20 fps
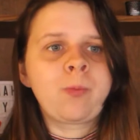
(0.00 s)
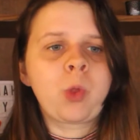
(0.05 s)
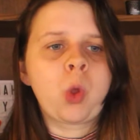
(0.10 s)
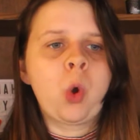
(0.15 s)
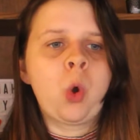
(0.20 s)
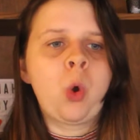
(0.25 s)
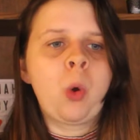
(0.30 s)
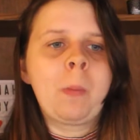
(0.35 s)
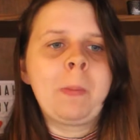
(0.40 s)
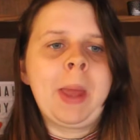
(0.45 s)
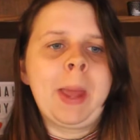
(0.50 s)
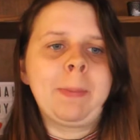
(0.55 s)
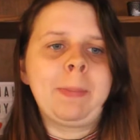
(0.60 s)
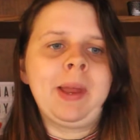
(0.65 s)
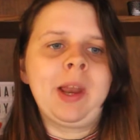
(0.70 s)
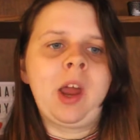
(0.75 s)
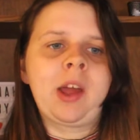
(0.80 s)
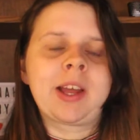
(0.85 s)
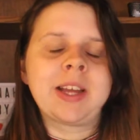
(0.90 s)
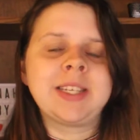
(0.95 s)
or
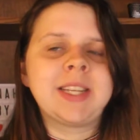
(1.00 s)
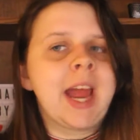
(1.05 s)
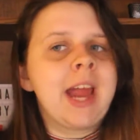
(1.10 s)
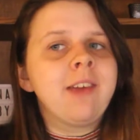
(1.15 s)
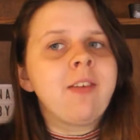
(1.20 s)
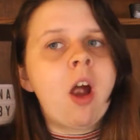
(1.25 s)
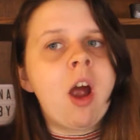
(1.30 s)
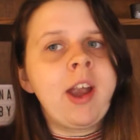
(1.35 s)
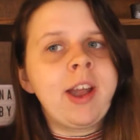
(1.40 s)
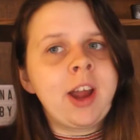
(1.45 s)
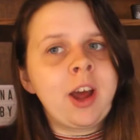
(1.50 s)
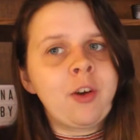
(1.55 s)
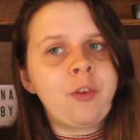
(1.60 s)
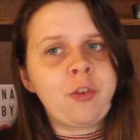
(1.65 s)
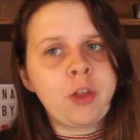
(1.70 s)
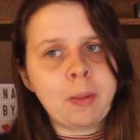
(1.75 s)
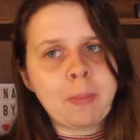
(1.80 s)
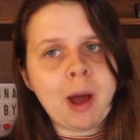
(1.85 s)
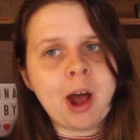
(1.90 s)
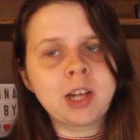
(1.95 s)
maybe like a day rider
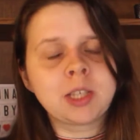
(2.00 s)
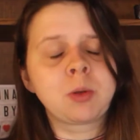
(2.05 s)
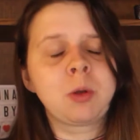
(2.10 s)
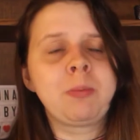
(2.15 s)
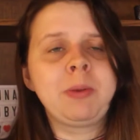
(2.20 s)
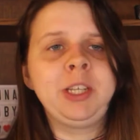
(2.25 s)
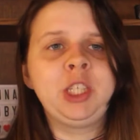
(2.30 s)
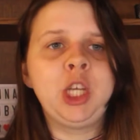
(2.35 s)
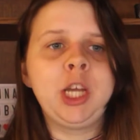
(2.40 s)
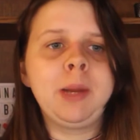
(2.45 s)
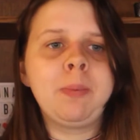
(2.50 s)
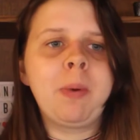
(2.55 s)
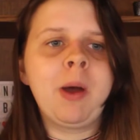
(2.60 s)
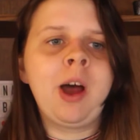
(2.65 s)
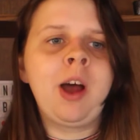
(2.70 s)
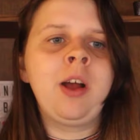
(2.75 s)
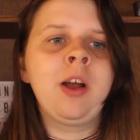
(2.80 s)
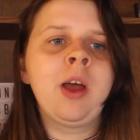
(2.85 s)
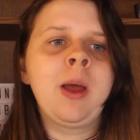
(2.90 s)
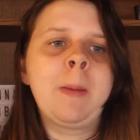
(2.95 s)
for the bus would be
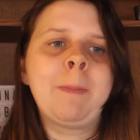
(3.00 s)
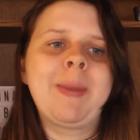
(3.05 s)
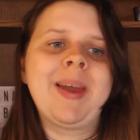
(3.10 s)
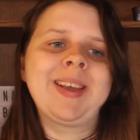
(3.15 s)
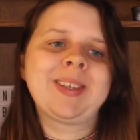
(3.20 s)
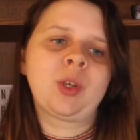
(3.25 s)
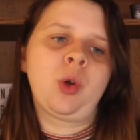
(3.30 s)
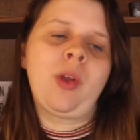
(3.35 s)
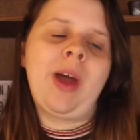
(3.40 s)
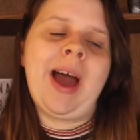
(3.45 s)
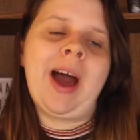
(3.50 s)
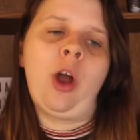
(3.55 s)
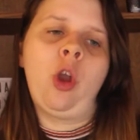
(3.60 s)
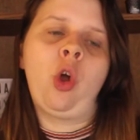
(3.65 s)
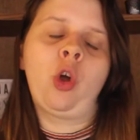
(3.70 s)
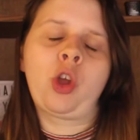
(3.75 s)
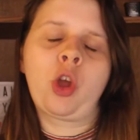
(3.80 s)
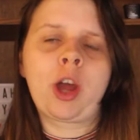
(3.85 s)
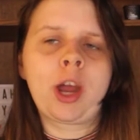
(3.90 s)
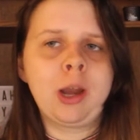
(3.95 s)
cheaper based on how
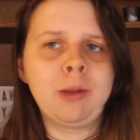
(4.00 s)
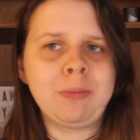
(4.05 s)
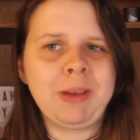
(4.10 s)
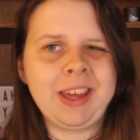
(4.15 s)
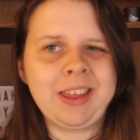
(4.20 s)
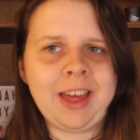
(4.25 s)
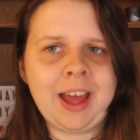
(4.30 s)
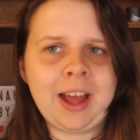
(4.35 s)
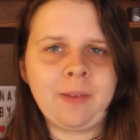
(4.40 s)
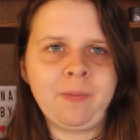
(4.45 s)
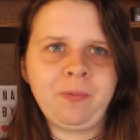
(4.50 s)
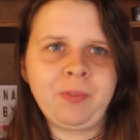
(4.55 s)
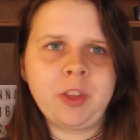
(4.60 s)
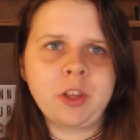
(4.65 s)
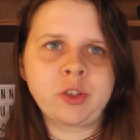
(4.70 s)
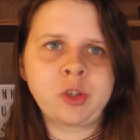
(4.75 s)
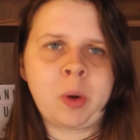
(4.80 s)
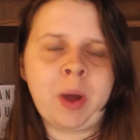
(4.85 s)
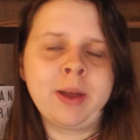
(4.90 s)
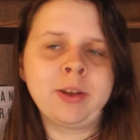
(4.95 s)
long you're going to be there.
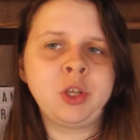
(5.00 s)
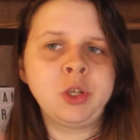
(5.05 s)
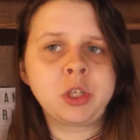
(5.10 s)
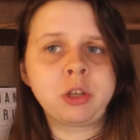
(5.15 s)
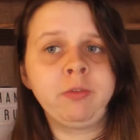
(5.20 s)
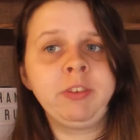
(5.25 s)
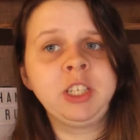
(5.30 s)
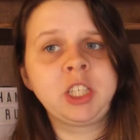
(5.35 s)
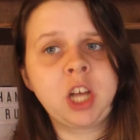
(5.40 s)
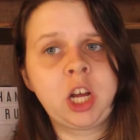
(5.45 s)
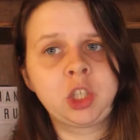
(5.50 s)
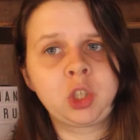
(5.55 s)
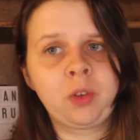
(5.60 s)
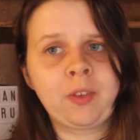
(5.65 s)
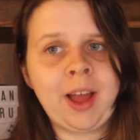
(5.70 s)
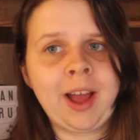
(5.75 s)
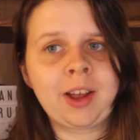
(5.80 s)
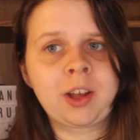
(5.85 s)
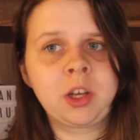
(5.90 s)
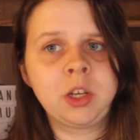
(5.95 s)
So I do some research on
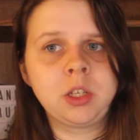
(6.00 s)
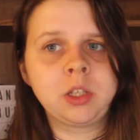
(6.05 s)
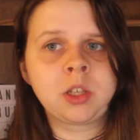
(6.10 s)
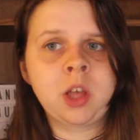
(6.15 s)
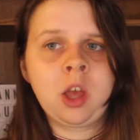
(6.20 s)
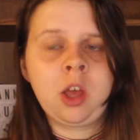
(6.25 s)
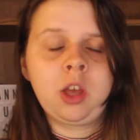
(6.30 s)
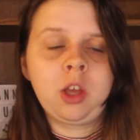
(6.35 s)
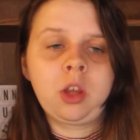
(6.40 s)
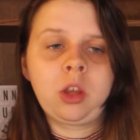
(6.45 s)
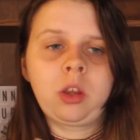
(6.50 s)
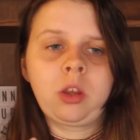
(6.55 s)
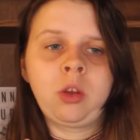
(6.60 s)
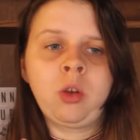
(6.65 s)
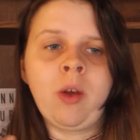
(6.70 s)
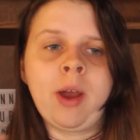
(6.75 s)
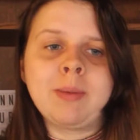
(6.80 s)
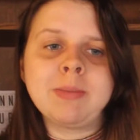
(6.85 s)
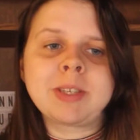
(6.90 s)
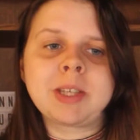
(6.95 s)
that, because
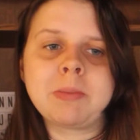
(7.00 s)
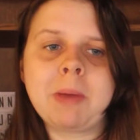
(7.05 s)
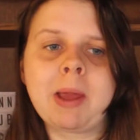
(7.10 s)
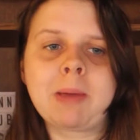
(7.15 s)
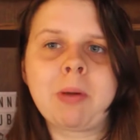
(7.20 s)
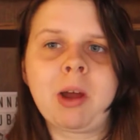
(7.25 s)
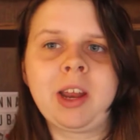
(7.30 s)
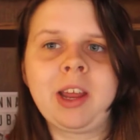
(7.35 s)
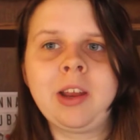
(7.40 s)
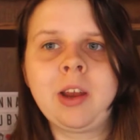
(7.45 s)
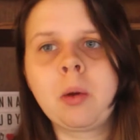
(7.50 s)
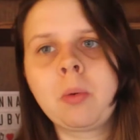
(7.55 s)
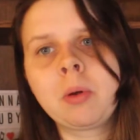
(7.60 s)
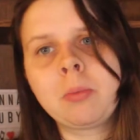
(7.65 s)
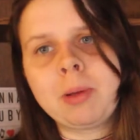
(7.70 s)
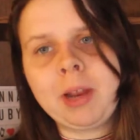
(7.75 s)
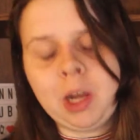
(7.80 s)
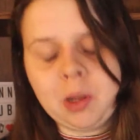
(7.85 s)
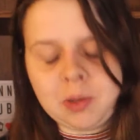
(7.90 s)
your aim is to make money, you don't want to be